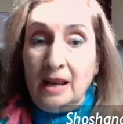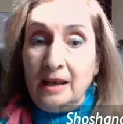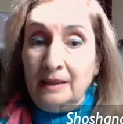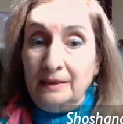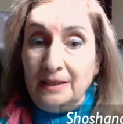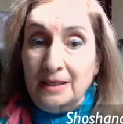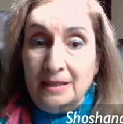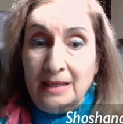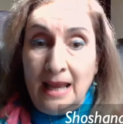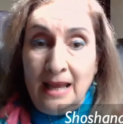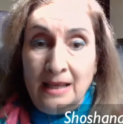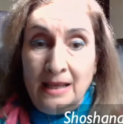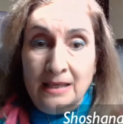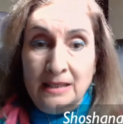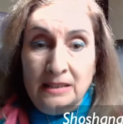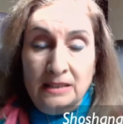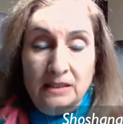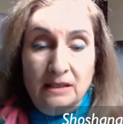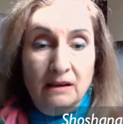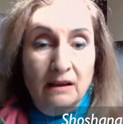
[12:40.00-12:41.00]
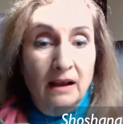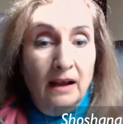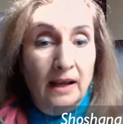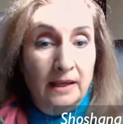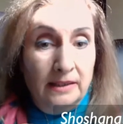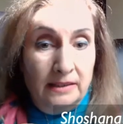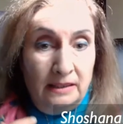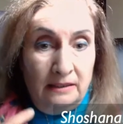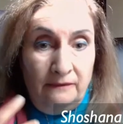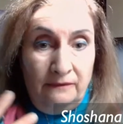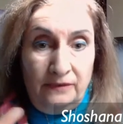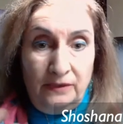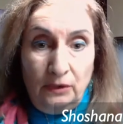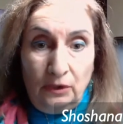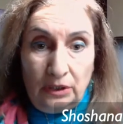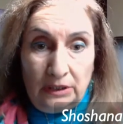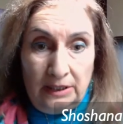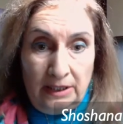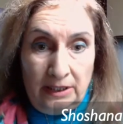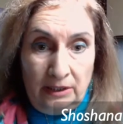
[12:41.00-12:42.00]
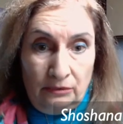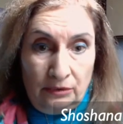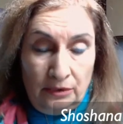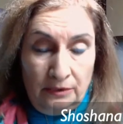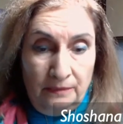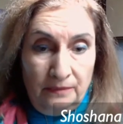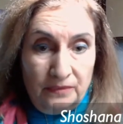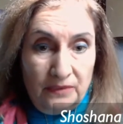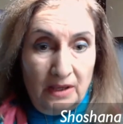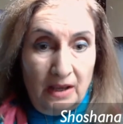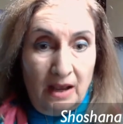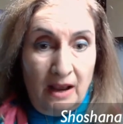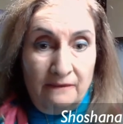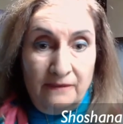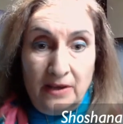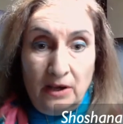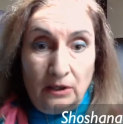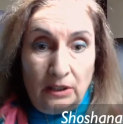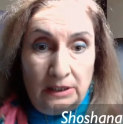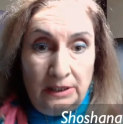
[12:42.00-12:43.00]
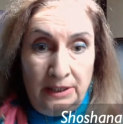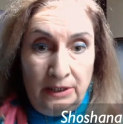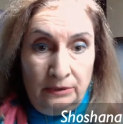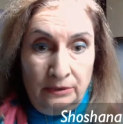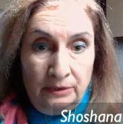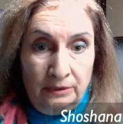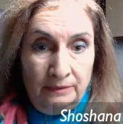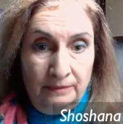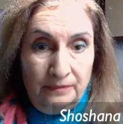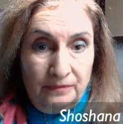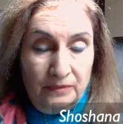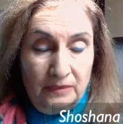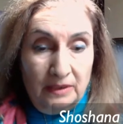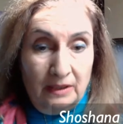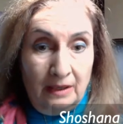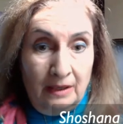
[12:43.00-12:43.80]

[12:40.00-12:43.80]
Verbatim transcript: and at the end, I did feel clearer, I felt cleaner,